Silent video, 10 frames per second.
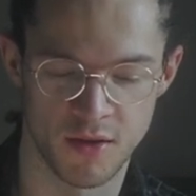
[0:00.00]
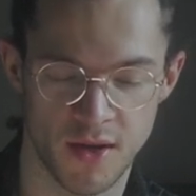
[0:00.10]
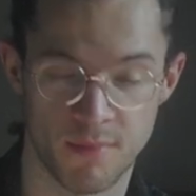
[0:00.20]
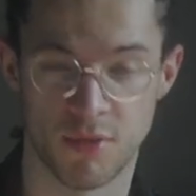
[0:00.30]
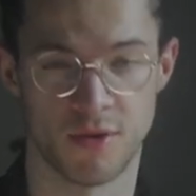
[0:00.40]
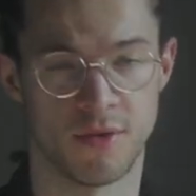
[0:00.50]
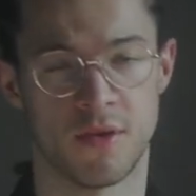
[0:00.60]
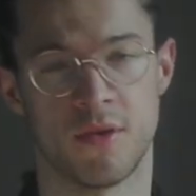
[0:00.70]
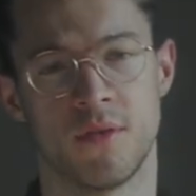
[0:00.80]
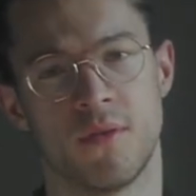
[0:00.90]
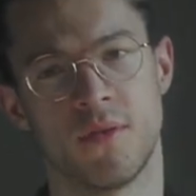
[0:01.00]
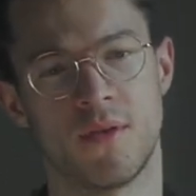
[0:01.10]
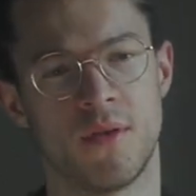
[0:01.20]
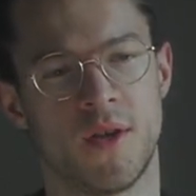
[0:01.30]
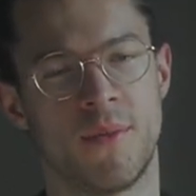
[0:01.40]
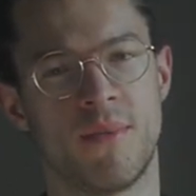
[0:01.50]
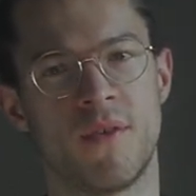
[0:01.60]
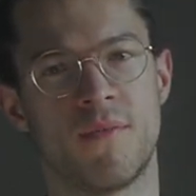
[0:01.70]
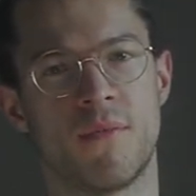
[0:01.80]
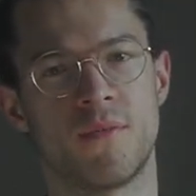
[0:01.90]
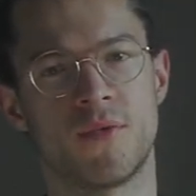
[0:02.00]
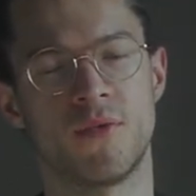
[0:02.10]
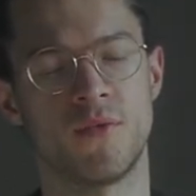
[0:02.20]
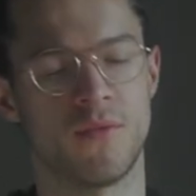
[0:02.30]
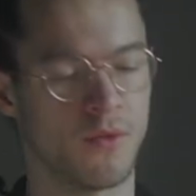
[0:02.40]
I blunder. I play too